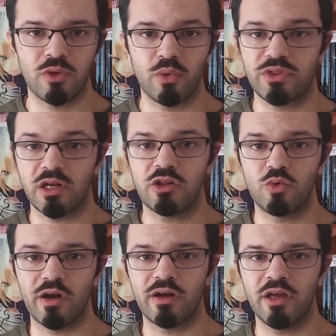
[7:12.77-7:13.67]
With another
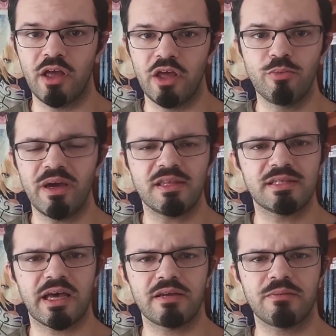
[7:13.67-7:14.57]
one, you may
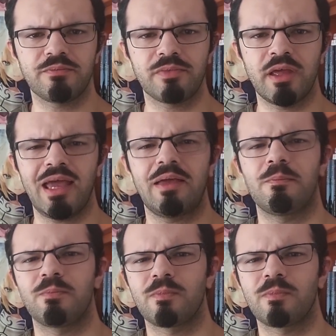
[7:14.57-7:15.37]
decide, hey,